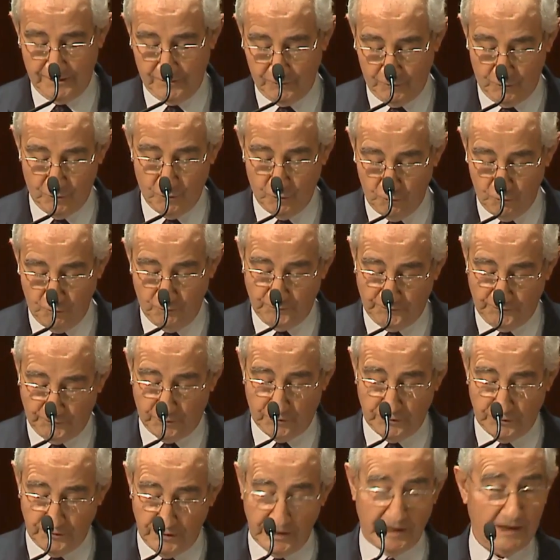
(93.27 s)
who
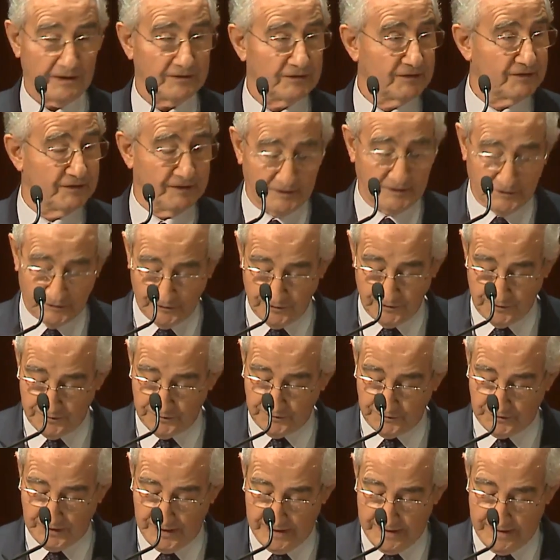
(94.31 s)
for the last 6
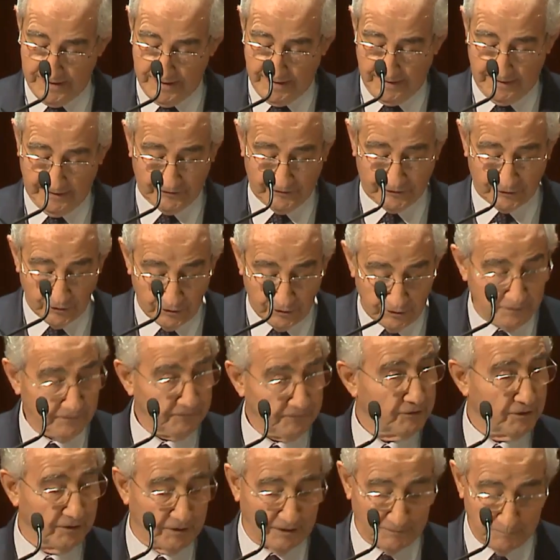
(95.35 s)
years has
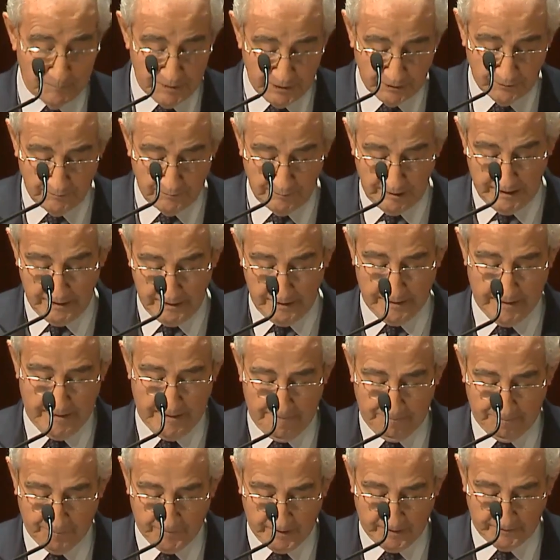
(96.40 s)
served admirably
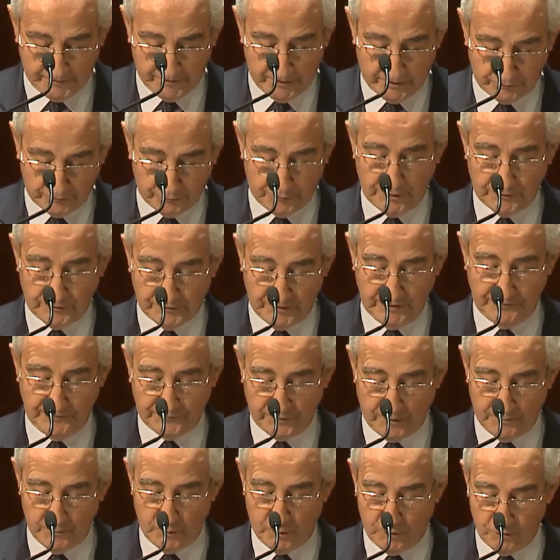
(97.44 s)
as our trustee
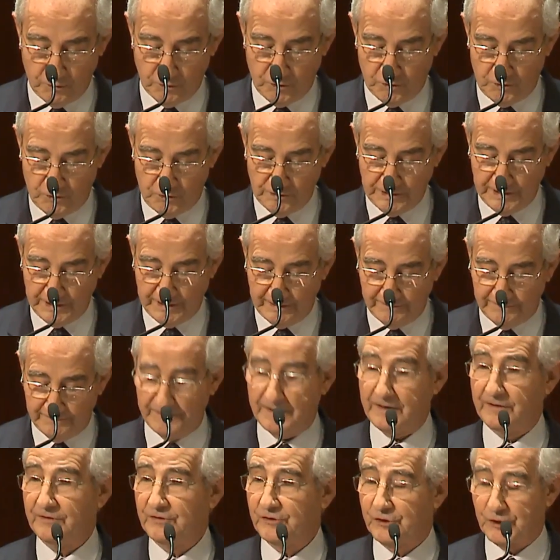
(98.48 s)
from Hong Kong and
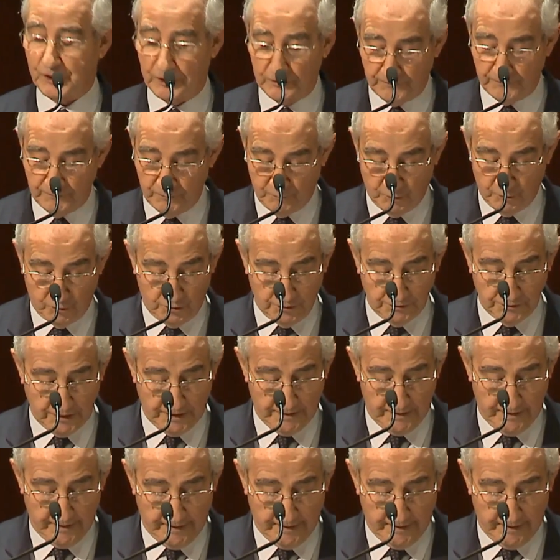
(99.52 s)
vice chair of the board,